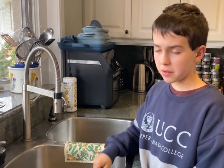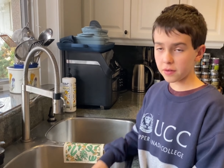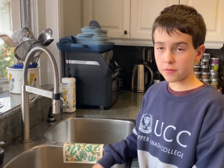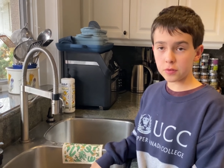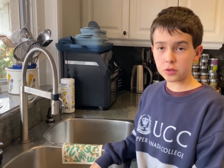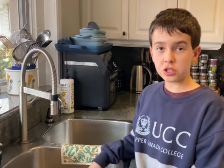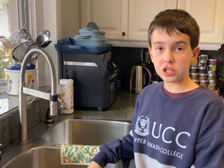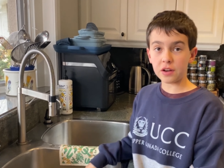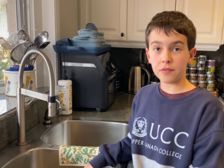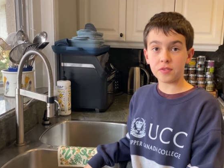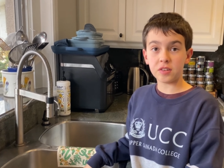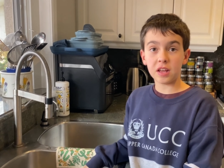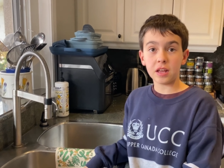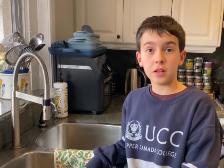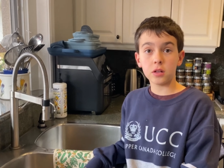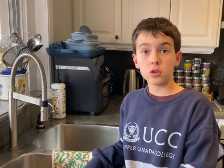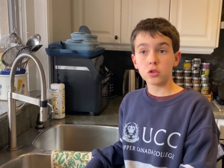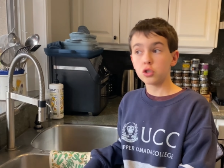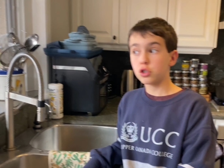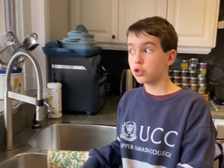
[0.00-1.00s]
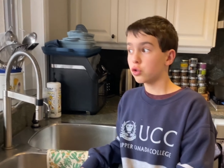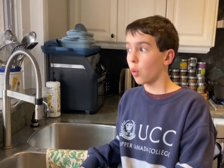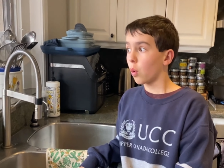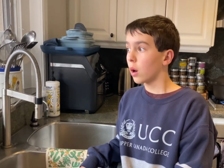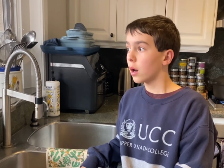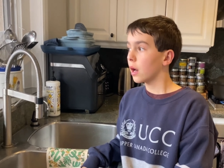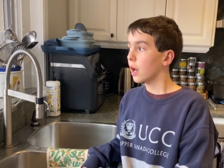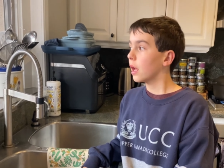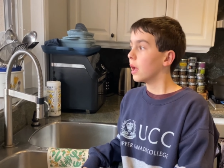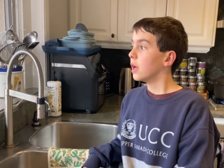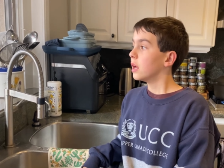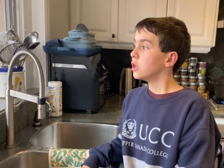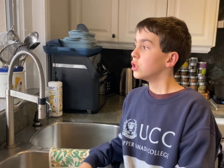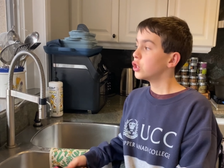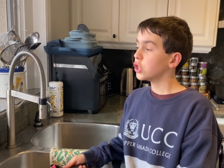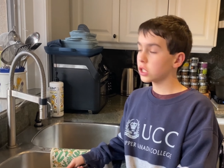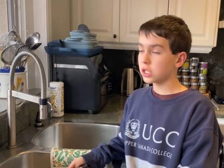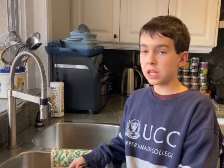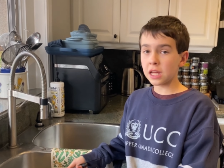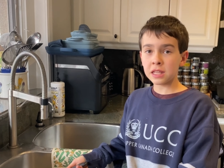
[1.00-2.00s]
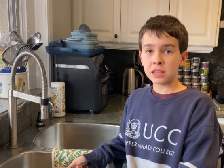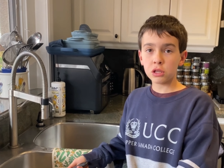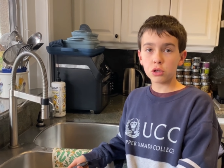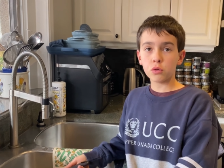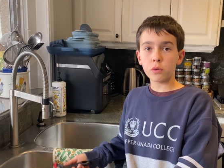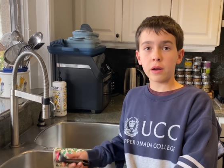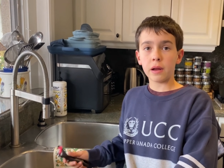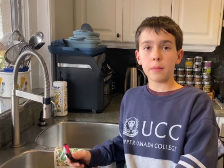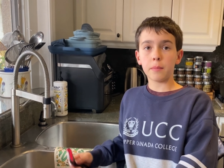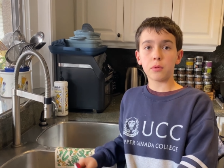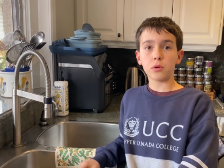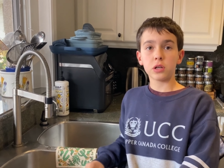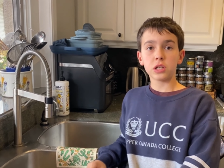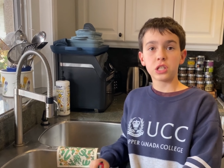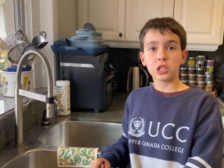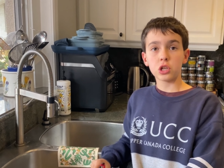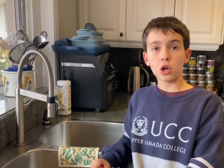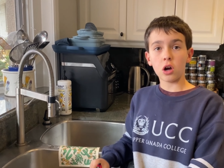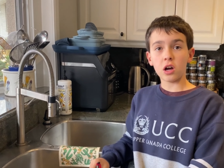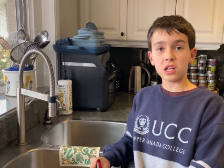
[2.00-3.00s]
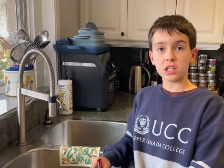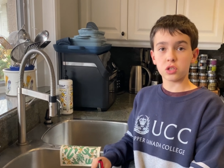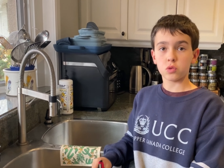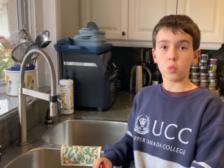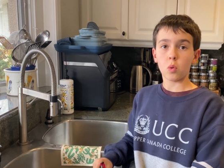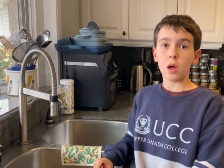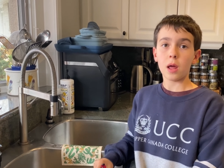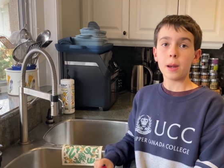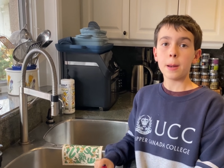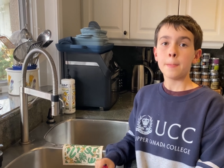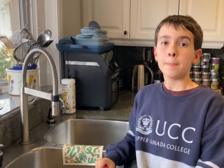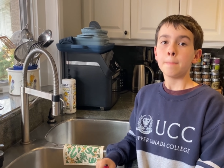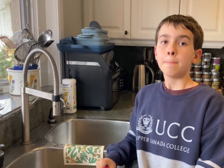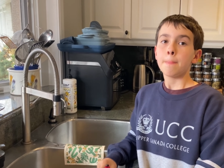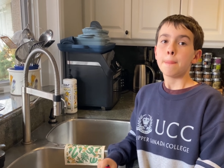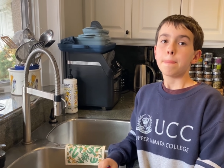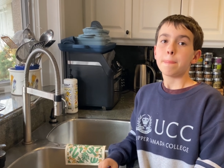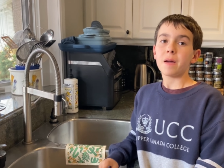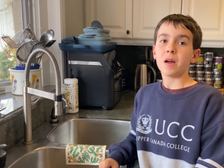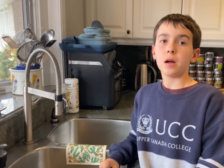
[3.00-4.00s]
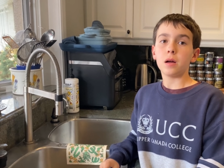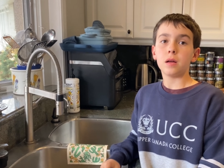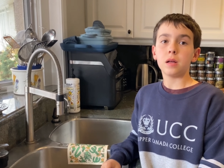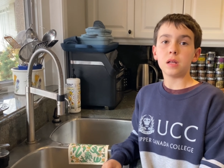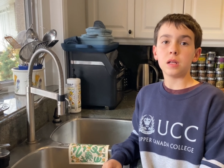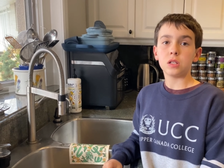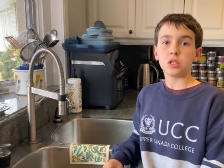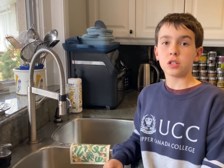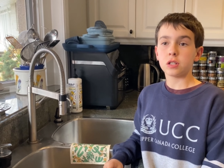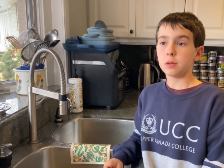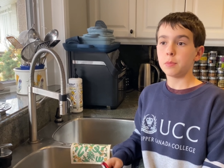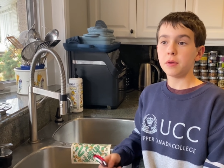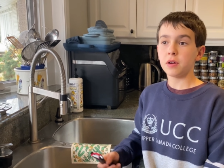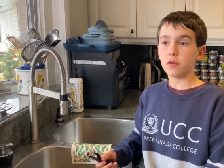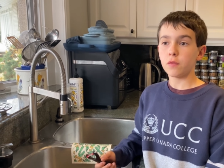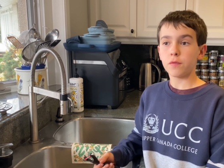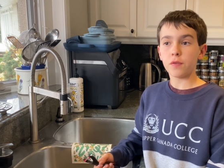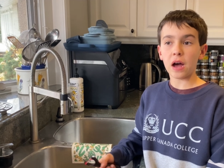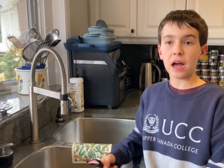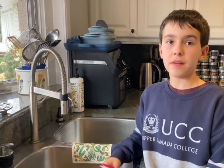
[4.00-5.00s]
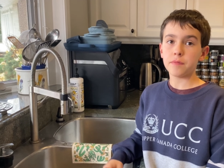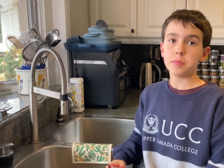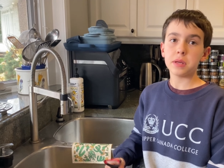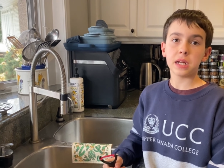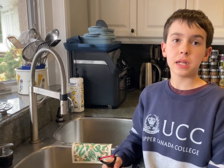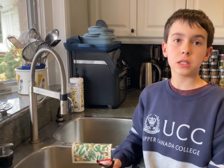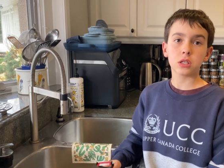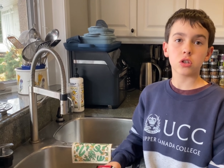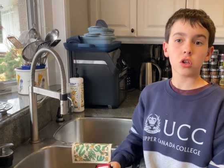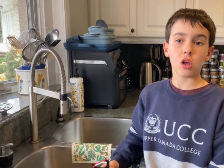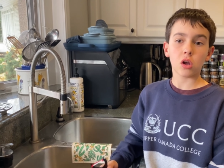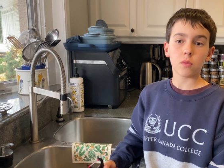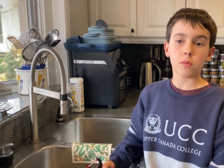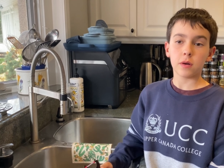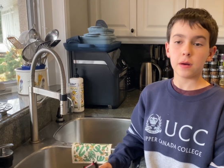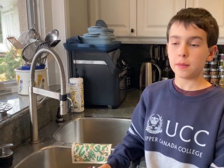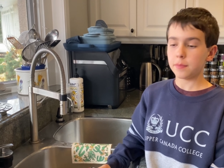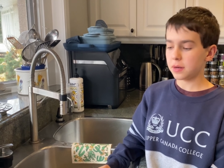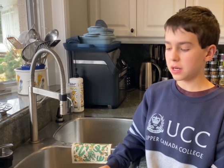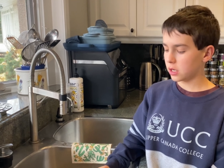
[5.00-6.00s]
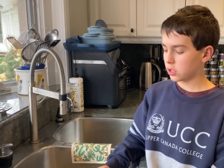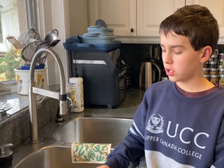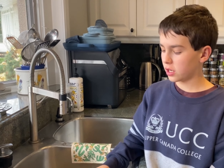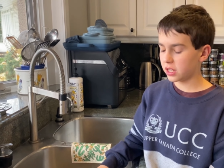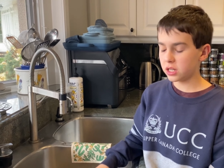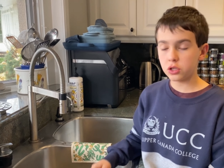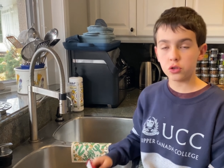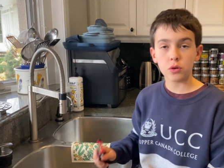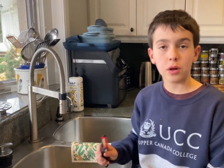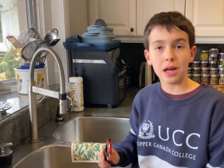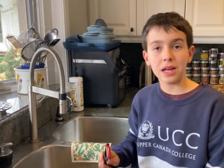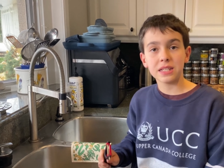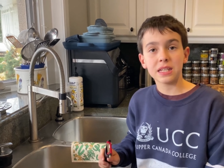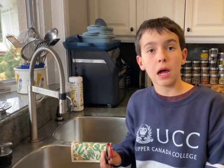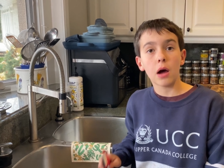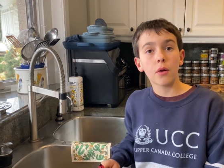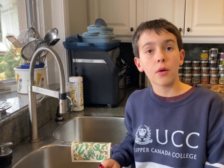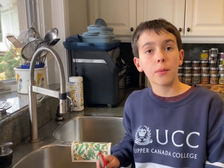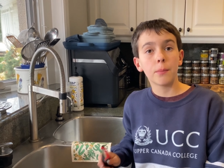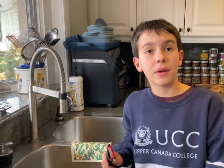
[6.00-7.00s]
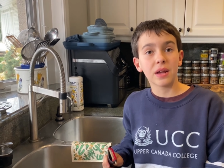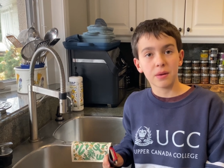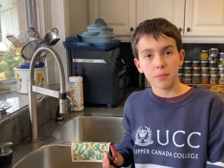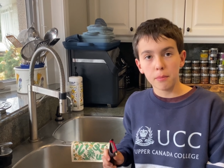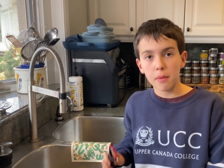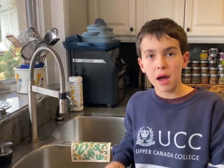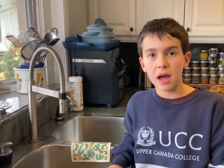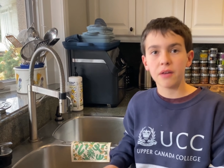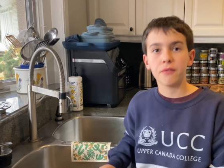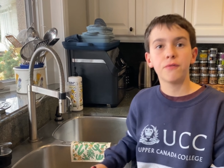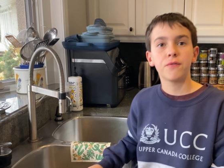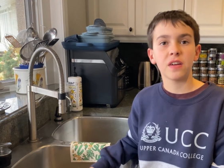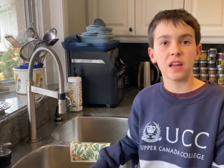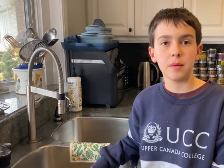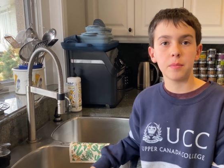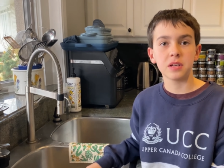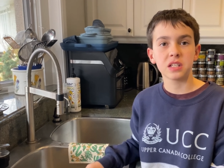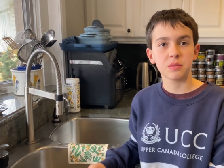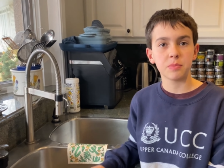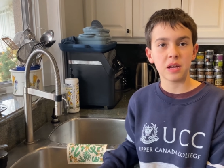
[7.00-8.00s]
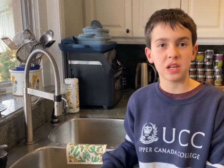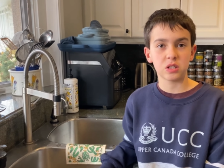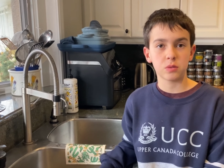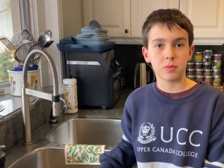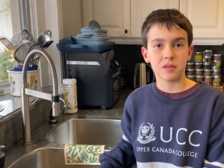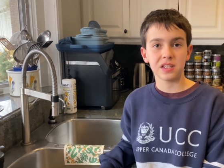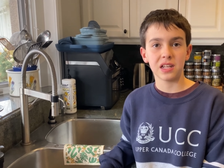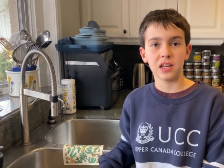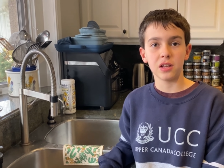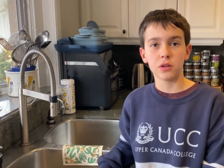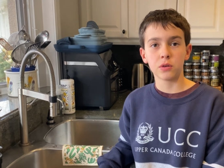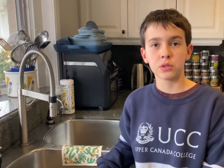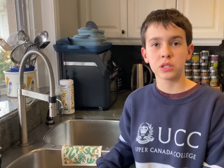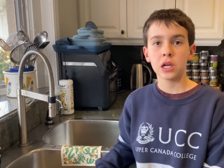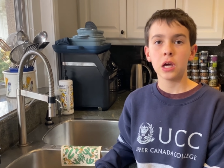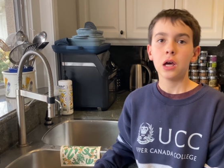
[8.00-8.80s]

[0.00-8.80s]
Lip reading: Chef Daniel's short, just like the cranberry sauce one. Just about 5 minutes long, where I'm going to teach you guys how to make my famous mashed potatoes.